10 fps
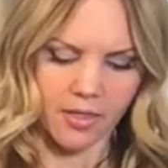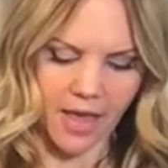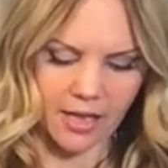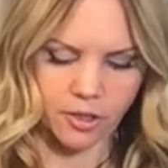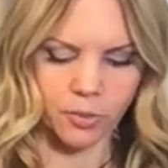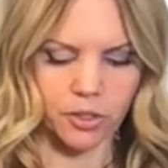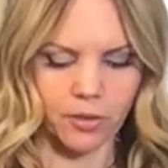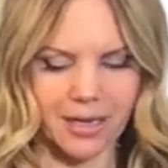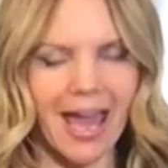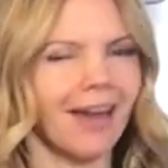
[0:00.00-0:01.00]
that's when you
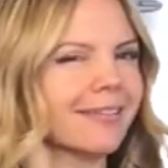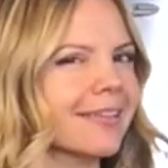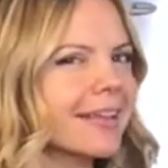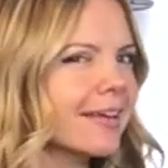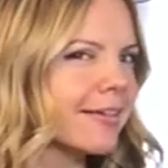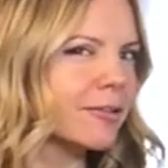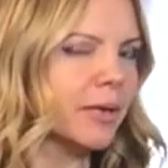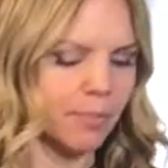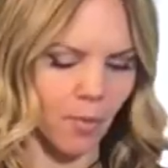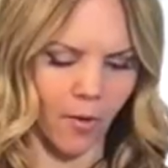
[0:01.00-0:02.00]
can add a little
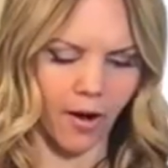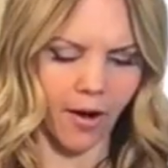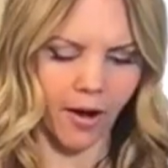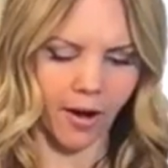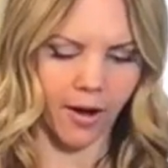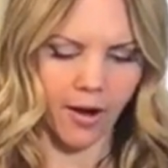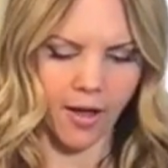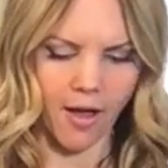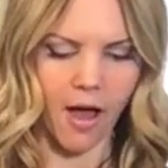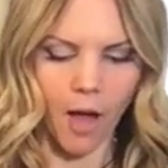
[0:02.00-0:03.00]
bit more
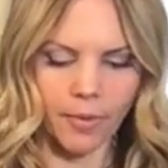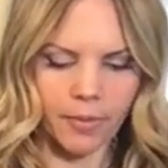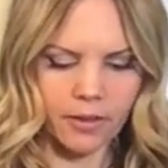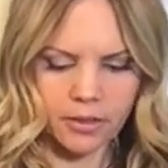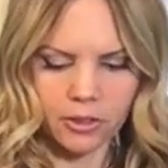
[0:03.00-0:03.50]
almond milk.